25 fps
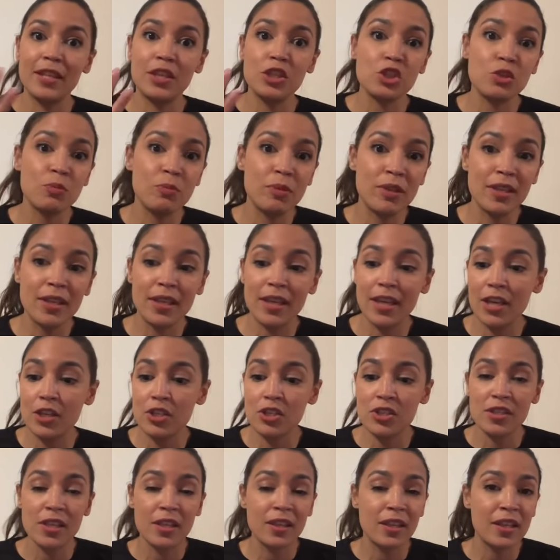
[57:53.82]
kids should be in
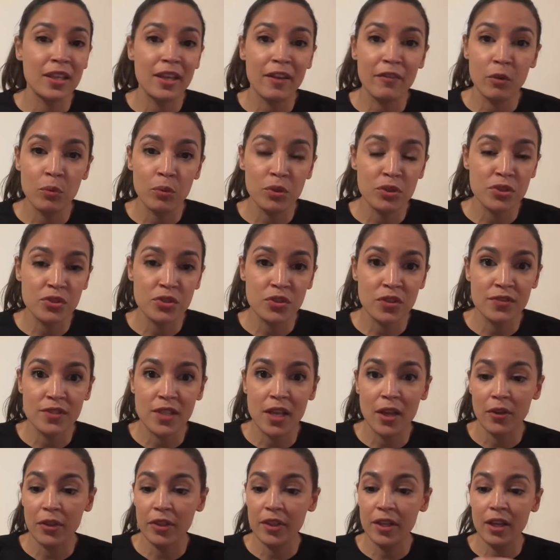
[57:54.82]
cages. I think everyone deserves
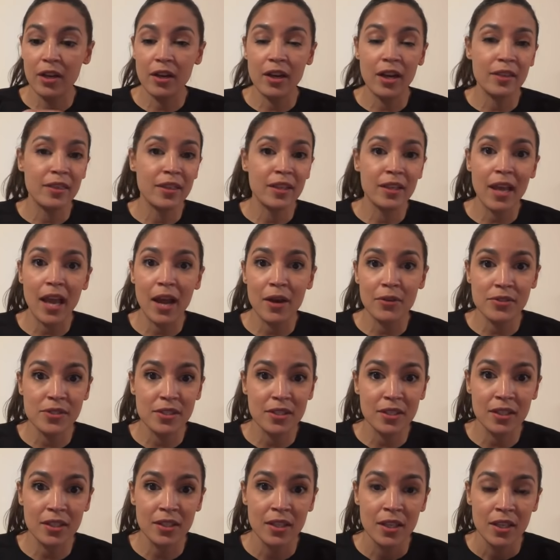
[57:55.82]
health care. I think
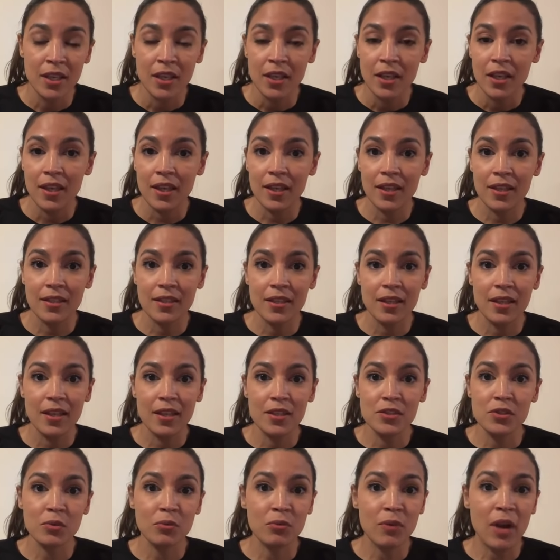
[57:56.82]
housing
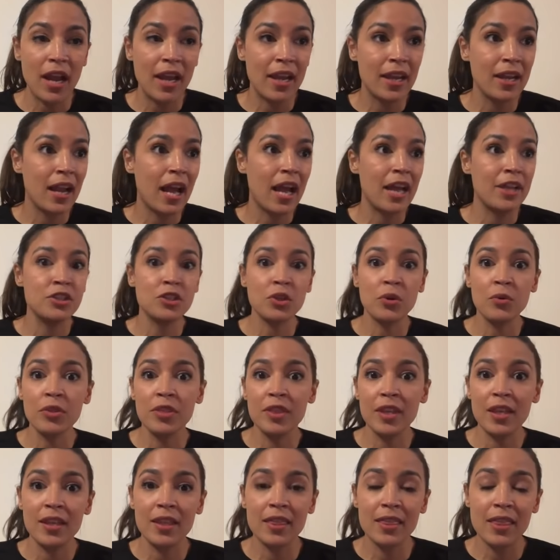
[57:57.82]
is a right. I
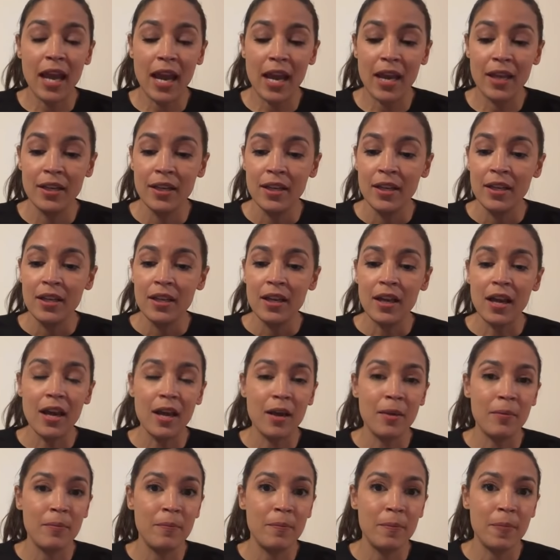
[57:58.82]
don't think that
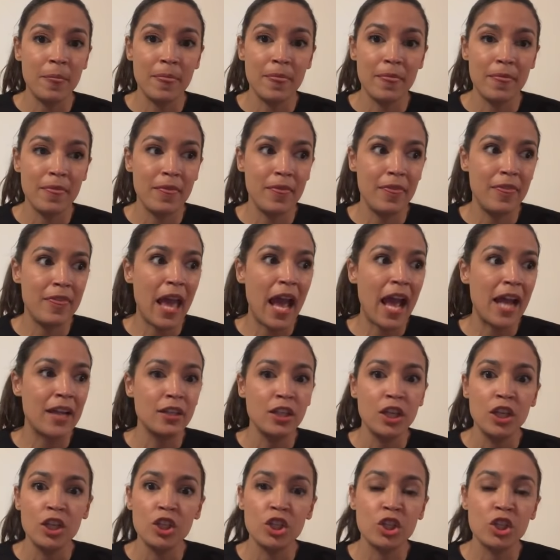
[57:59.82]
that